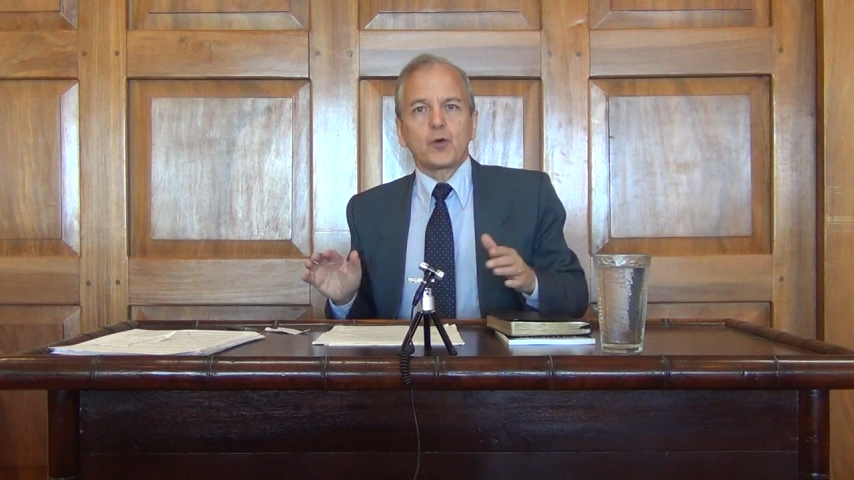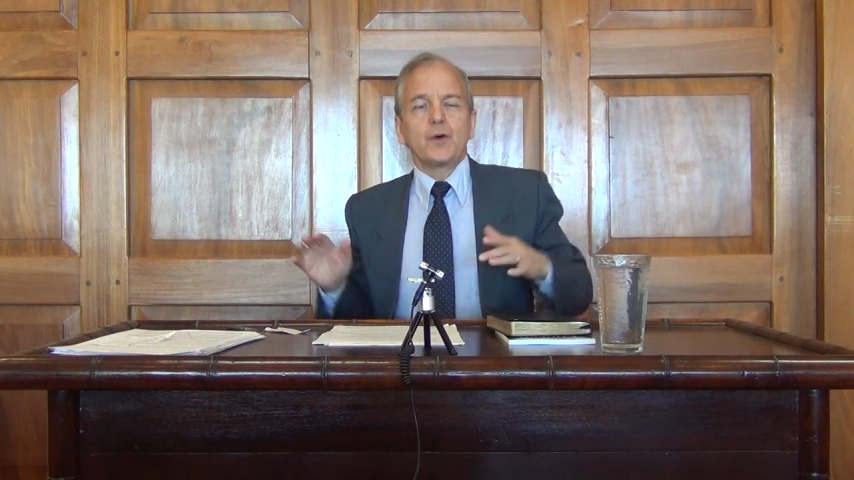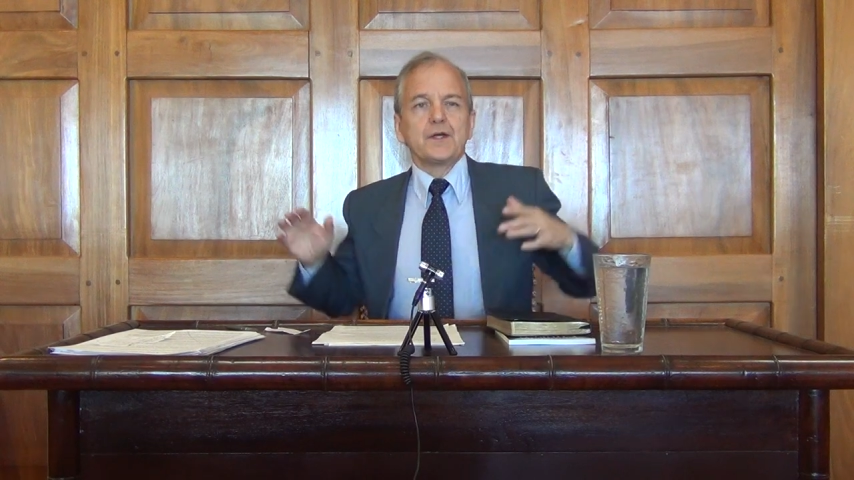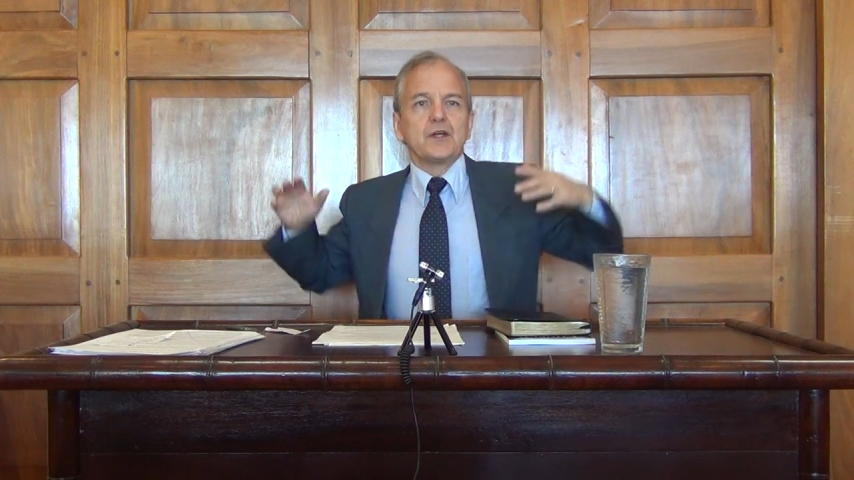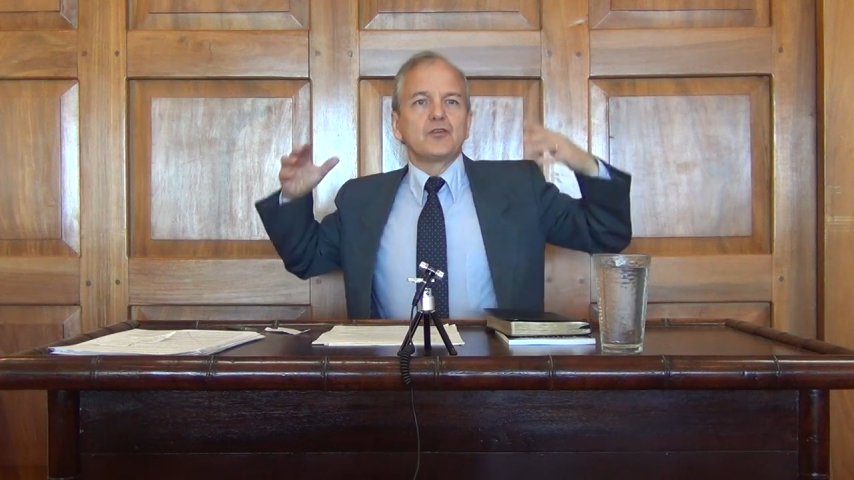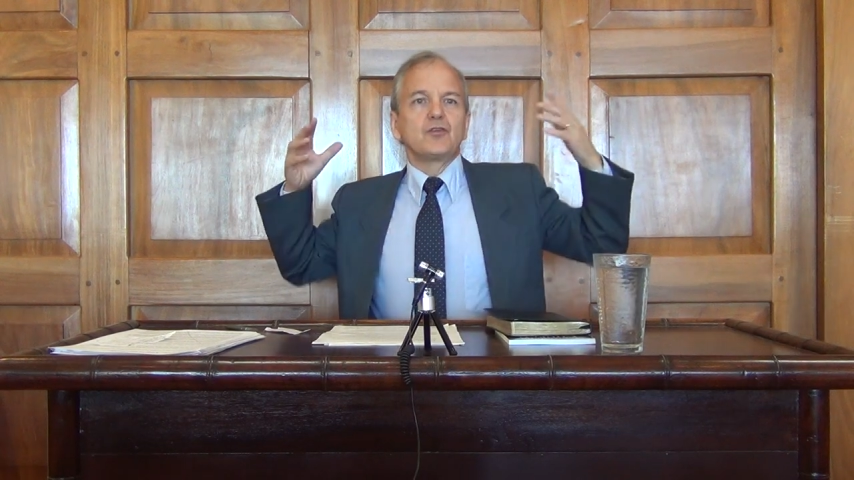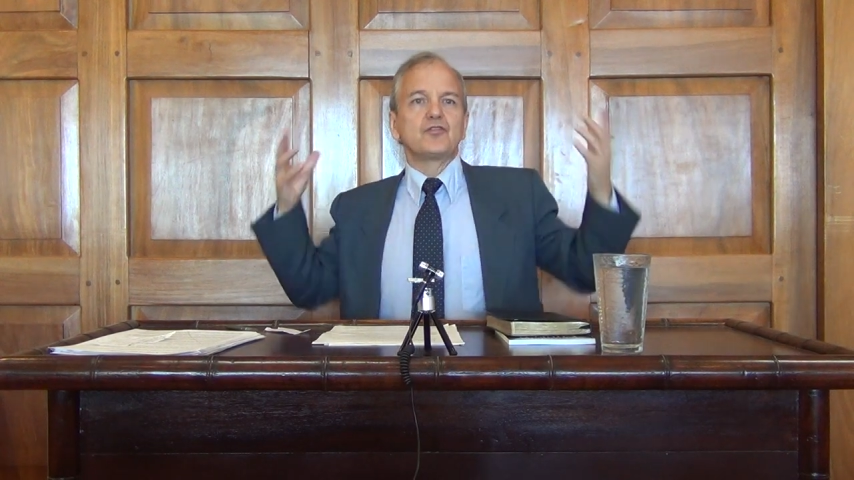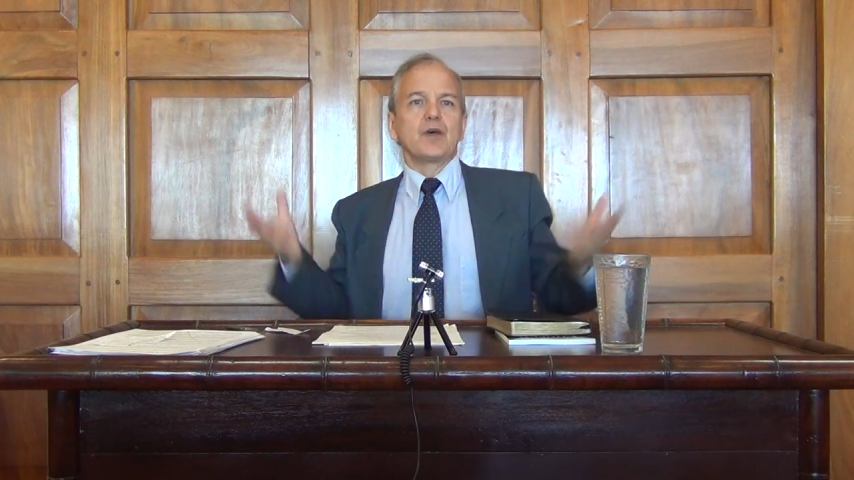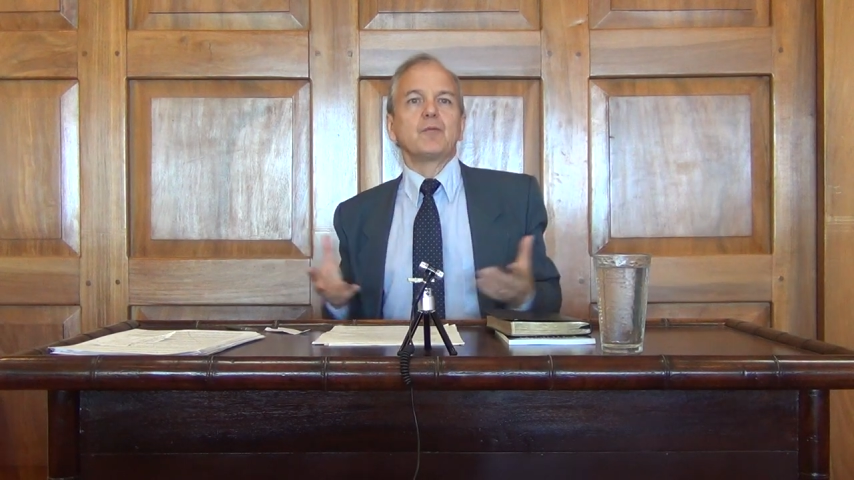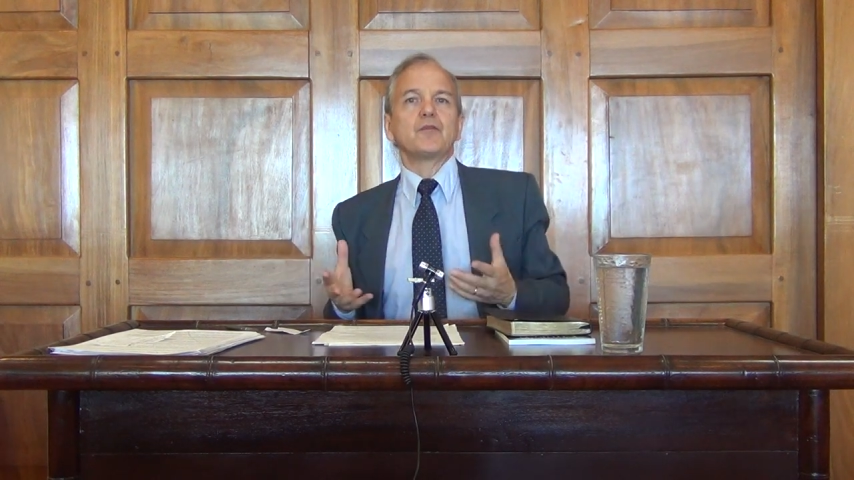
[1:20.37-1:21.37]
going into
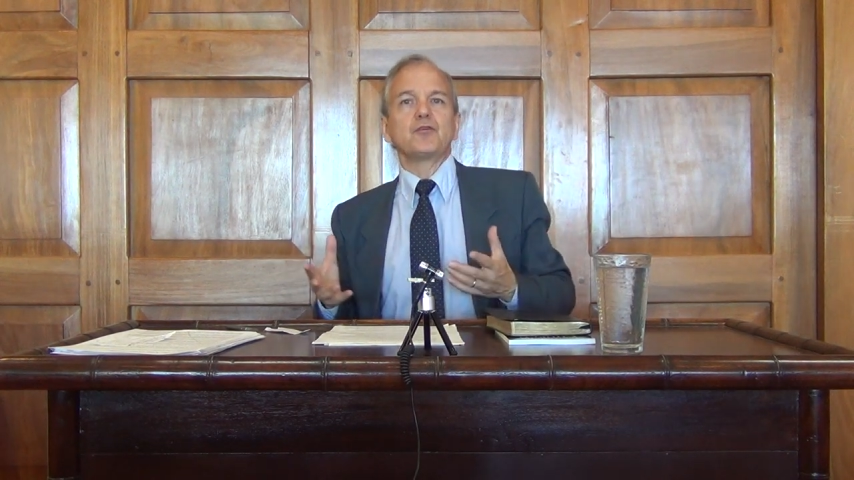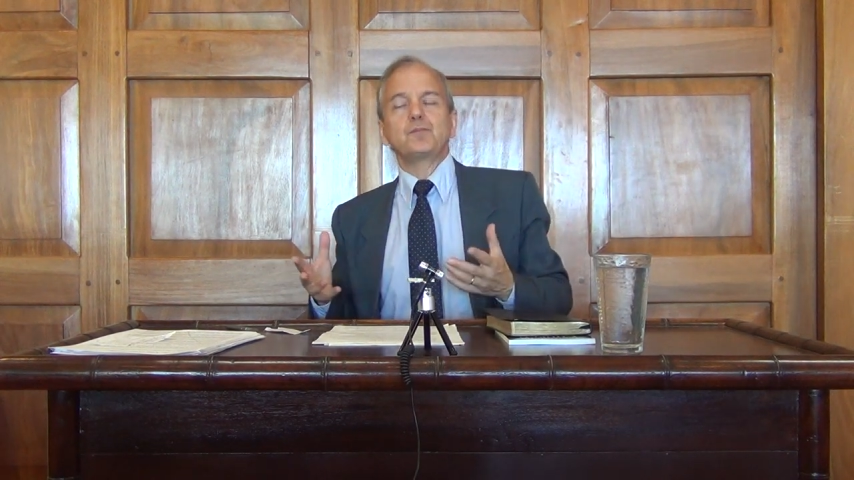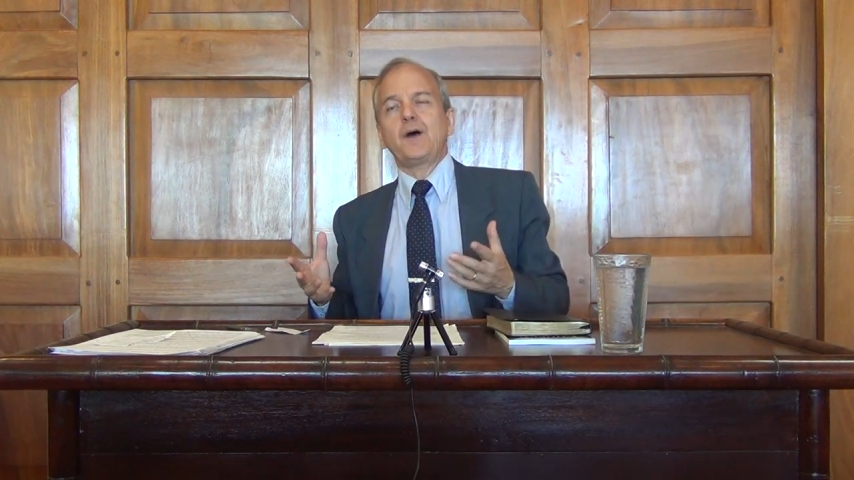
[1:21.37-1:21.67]
some of those